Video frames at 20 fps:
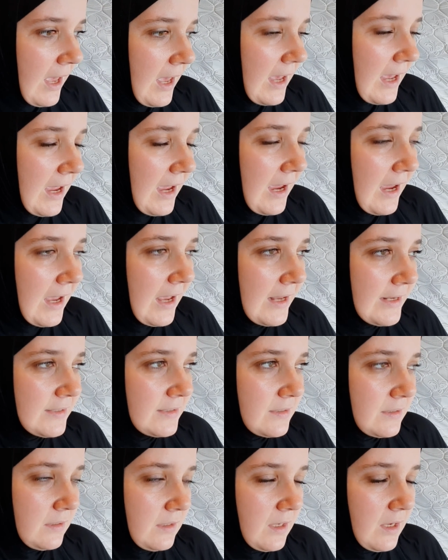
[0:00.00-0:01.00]

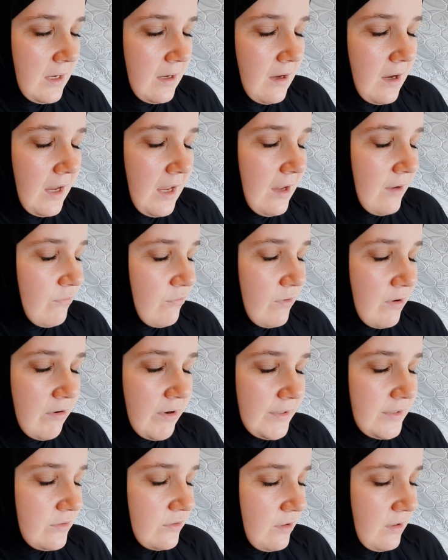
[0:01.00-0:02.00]
And yeah, I have
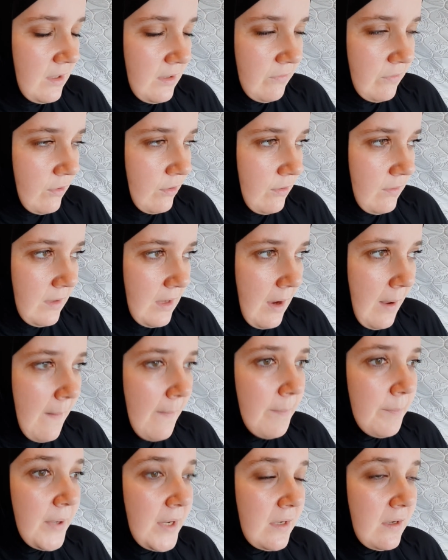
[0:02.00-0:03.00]
regrets, don't even go there.
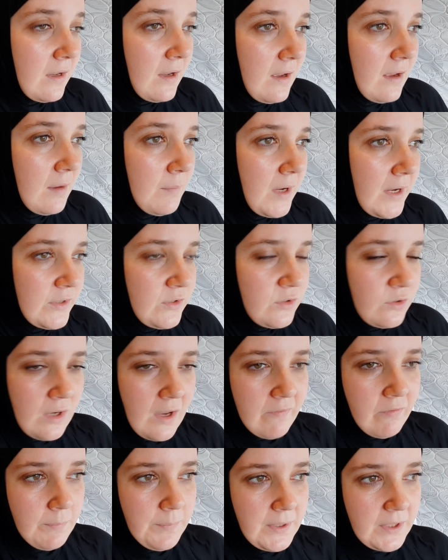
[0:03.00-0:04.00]
But I do
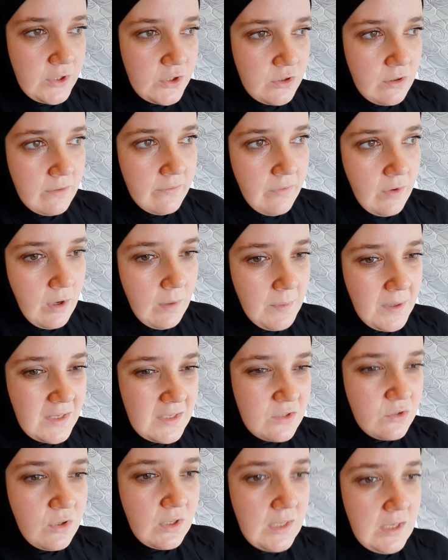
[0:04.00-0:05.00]
have a picture of her, but
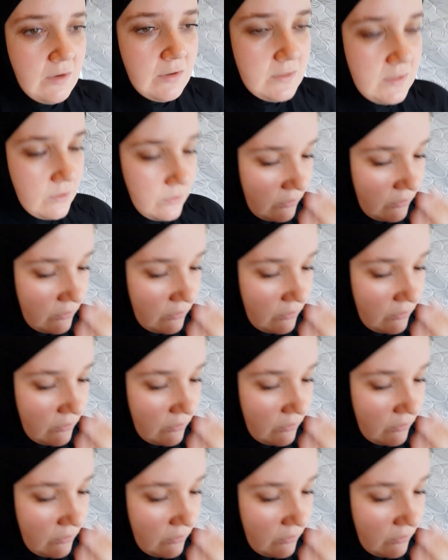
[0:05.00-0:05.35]
it's not here, it's in